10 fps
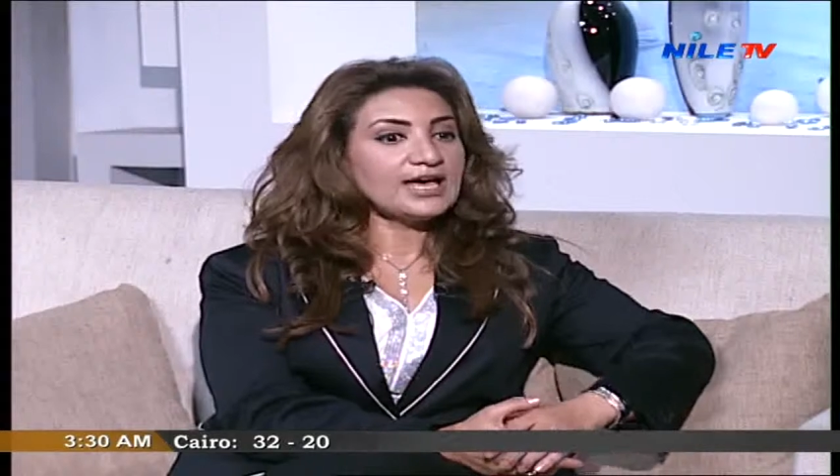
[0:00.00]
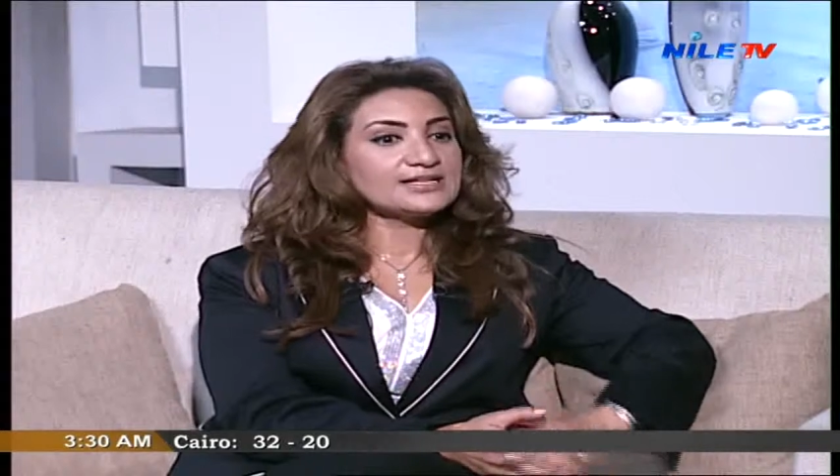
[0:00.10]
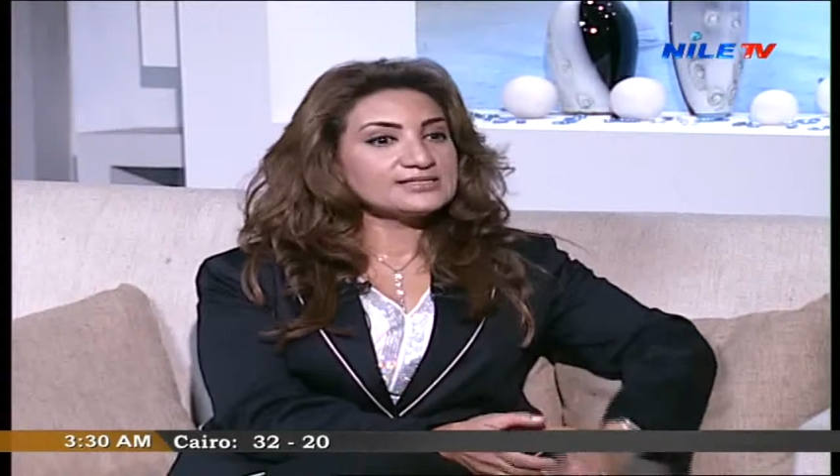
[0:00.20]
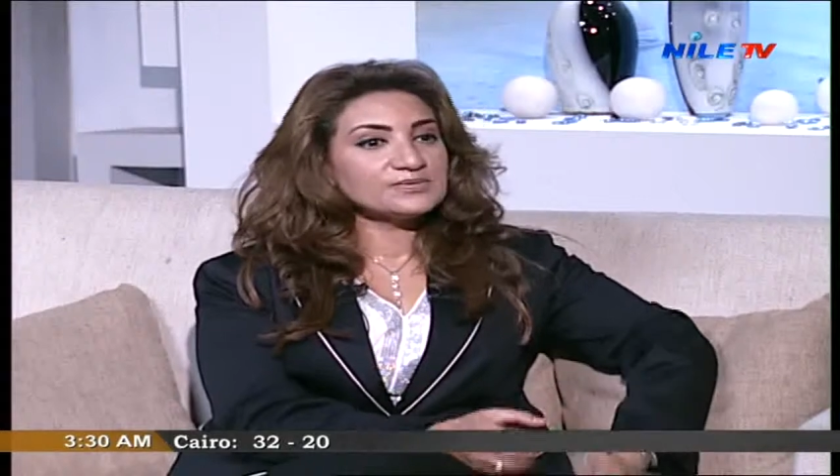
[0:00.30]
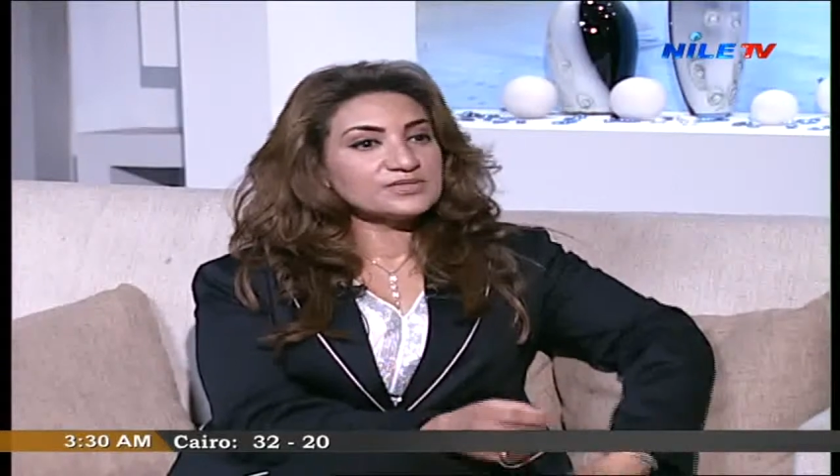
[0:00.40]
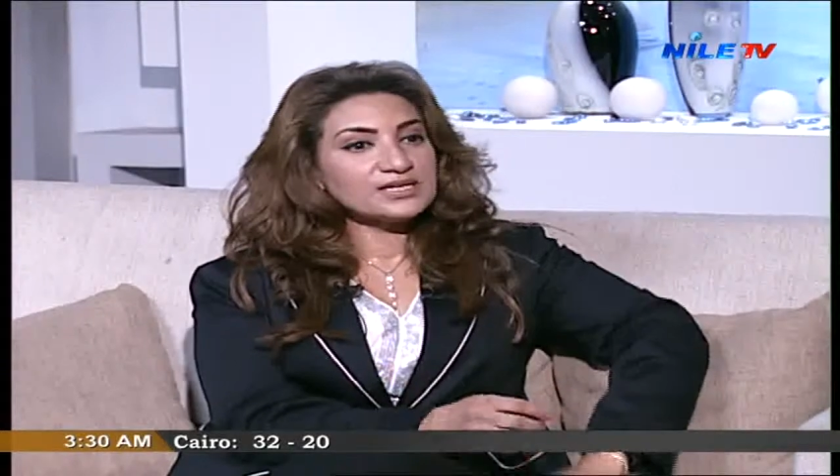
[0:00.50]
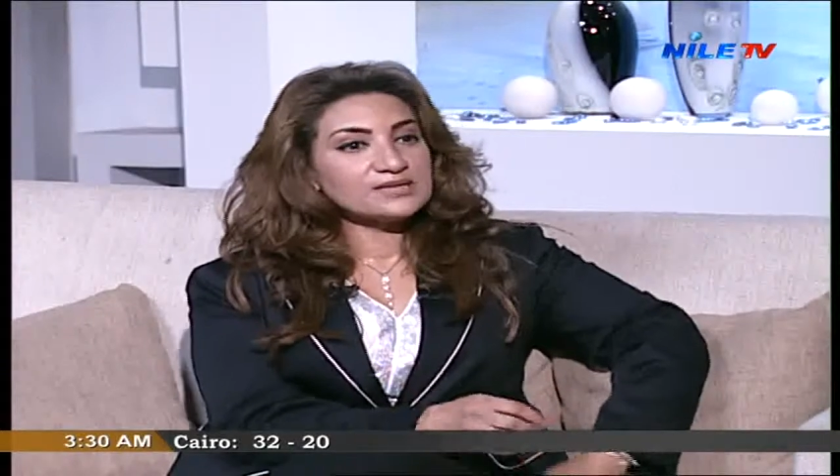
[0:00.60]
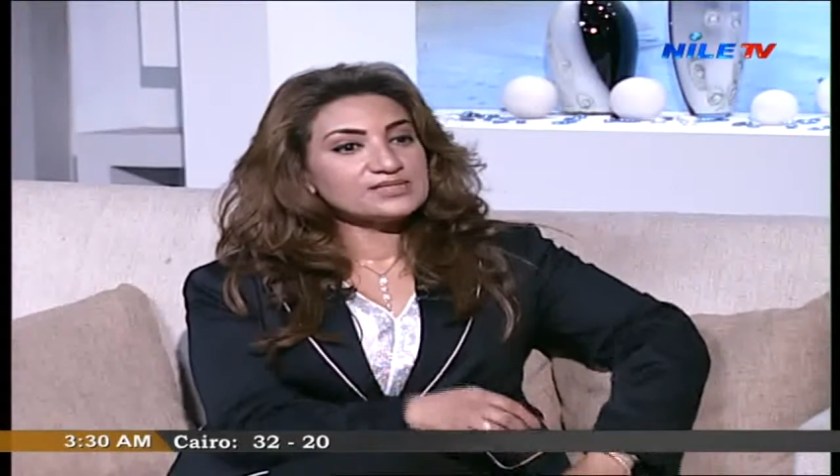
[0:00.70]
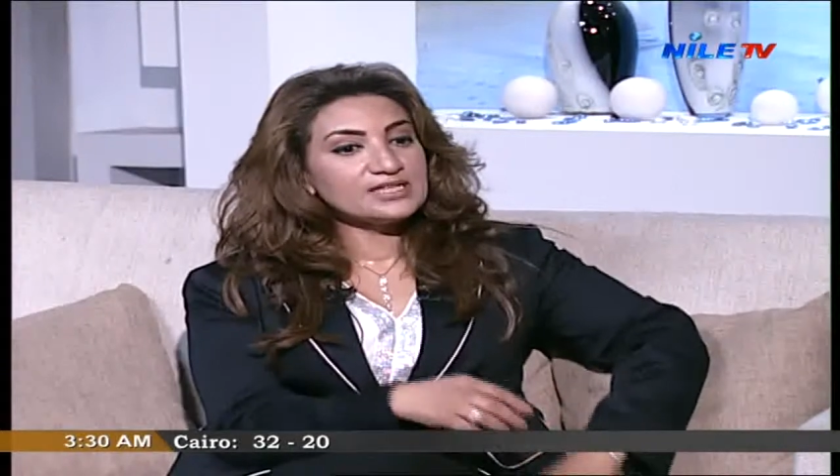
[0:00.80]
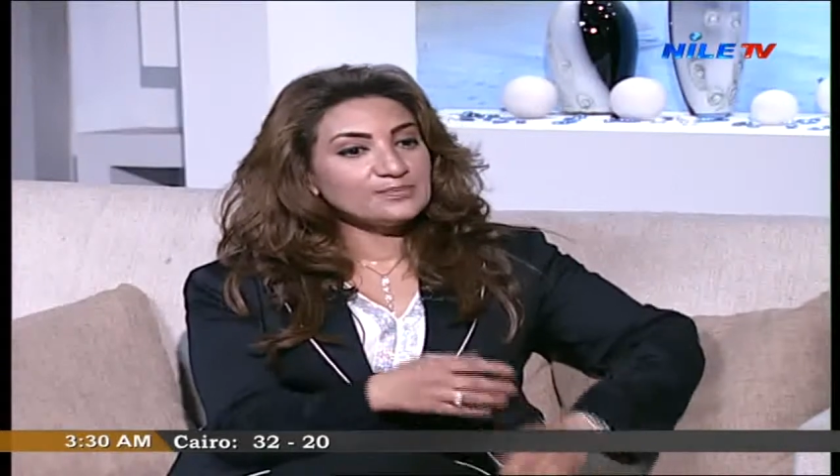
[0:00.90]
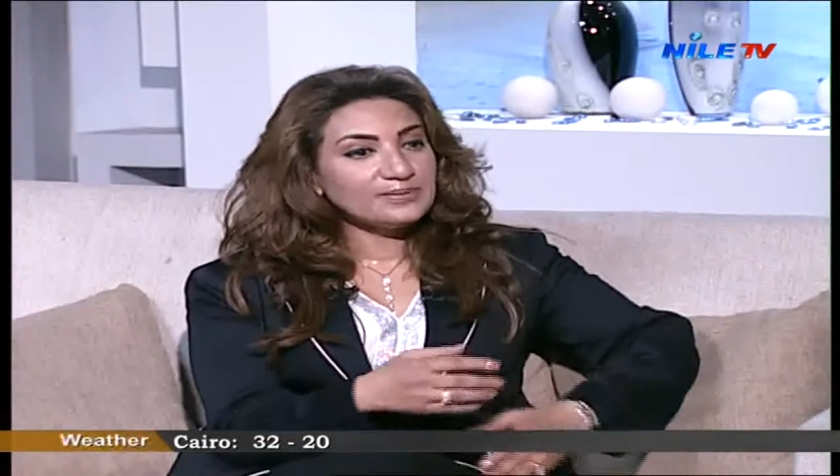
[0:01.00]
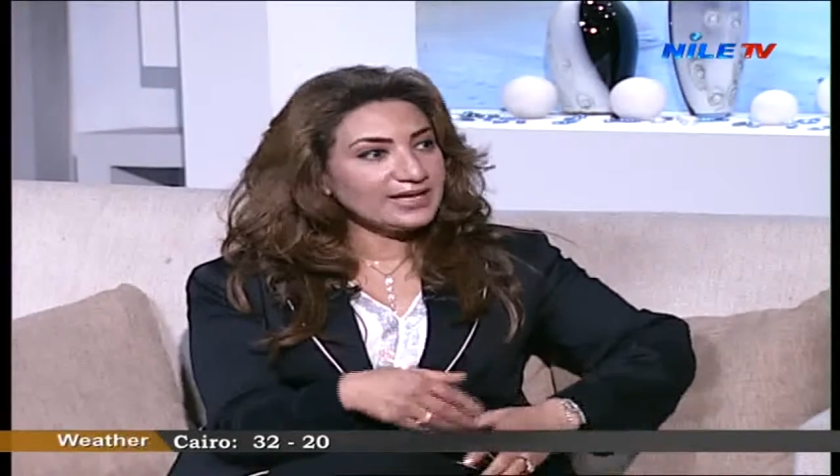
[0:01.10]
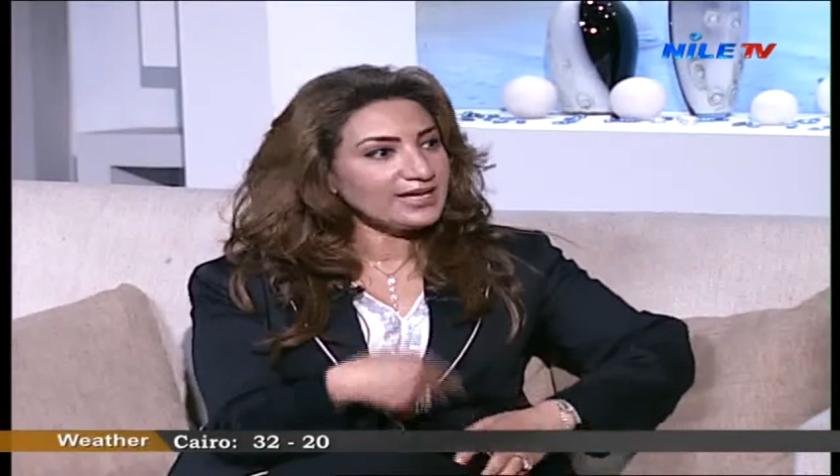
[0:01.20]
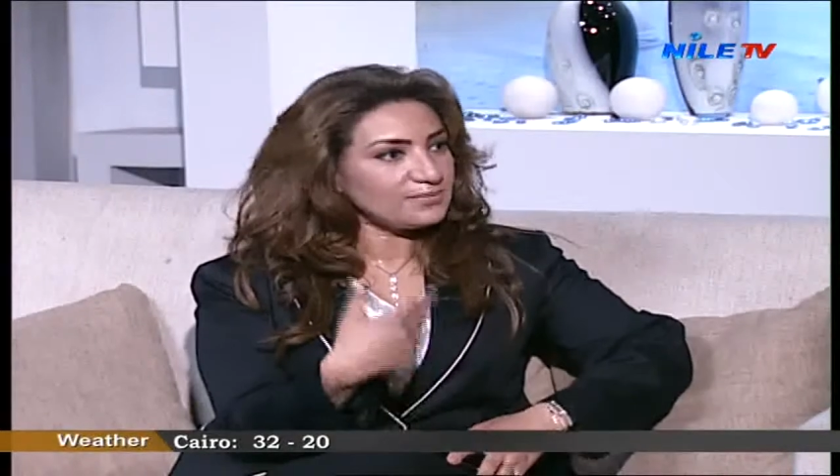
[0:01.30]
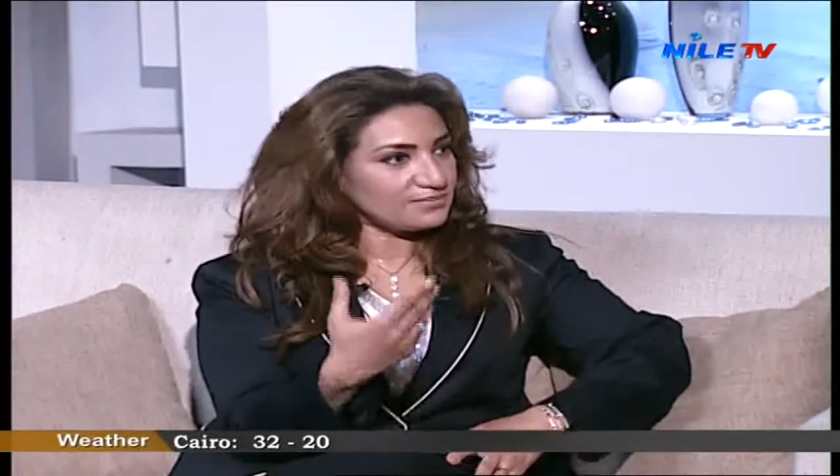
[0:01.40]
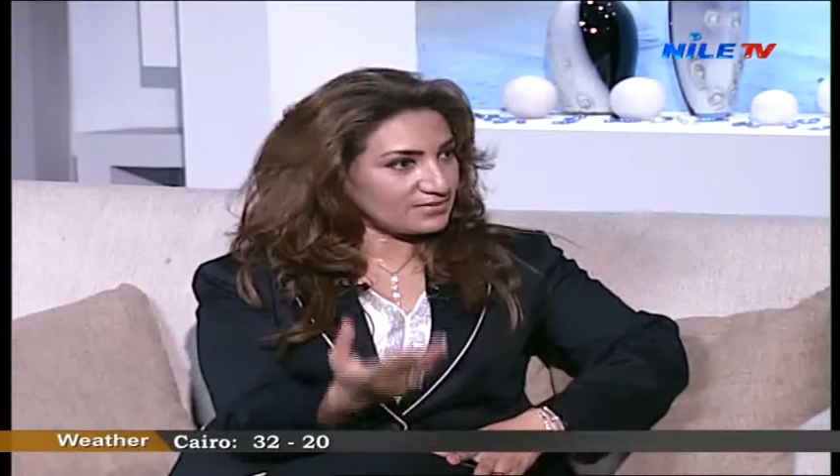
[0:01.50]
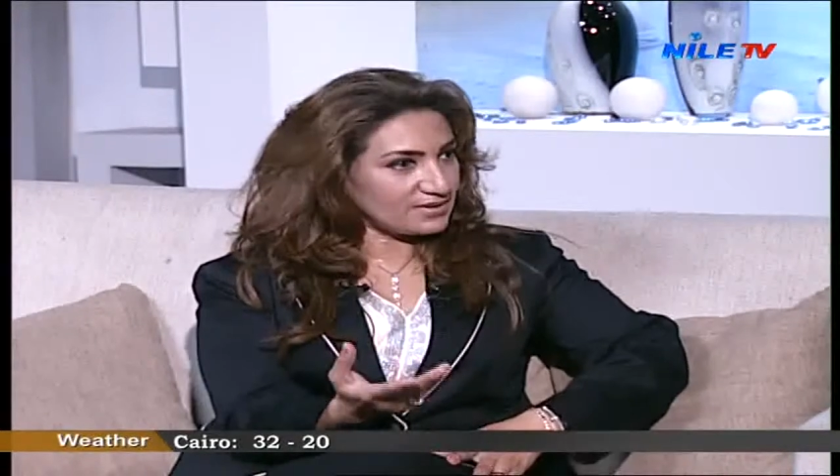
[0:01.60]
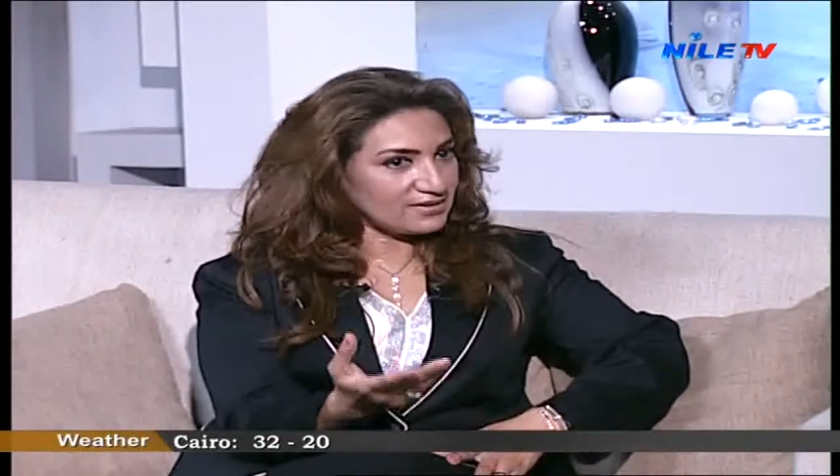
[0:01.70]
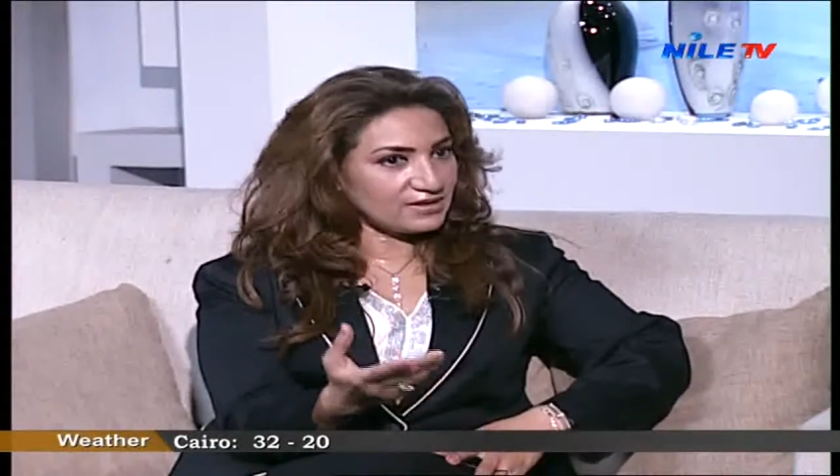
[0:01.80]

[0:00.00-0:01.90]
And sometimes they blame